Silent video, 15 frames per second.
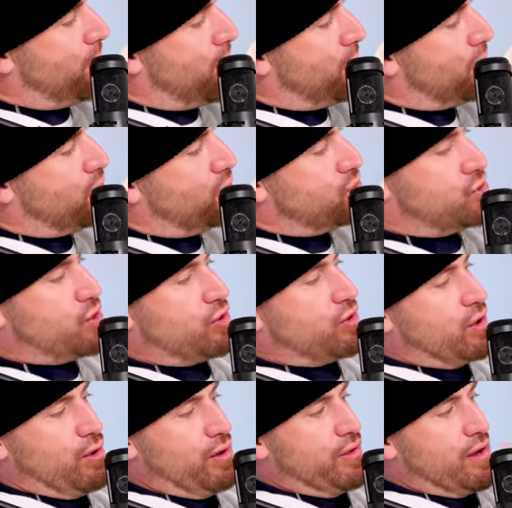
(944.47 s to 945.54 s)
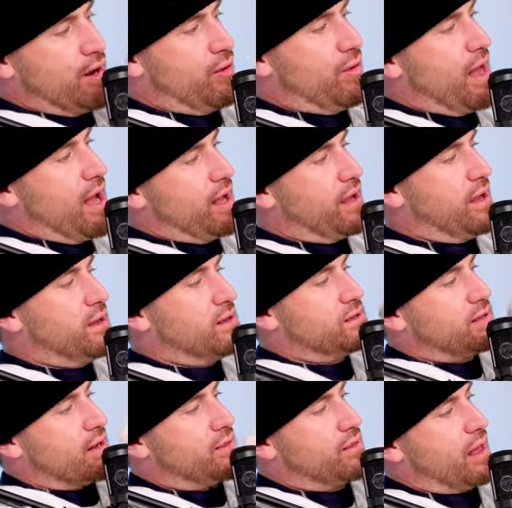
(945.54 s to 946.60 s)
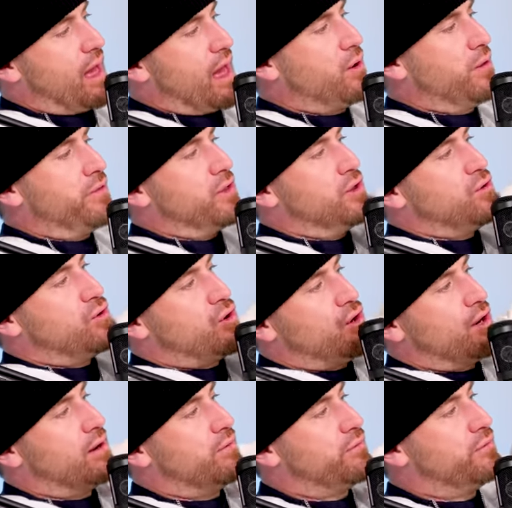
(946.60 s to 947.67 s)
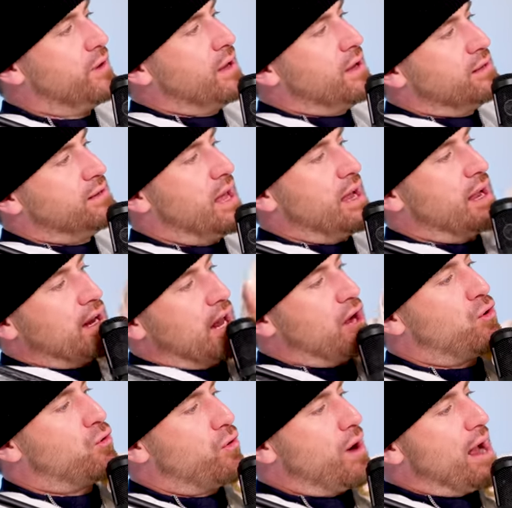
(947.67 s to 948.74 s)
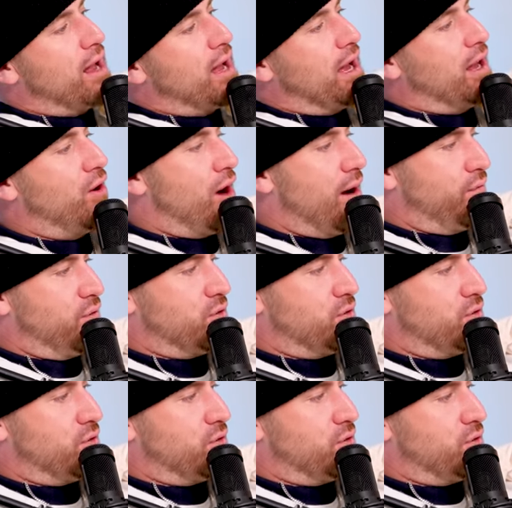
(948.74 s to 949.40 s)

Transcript: Ripper Magoo shirt. The only thing I don't like is I don't think you could have taken a crackhead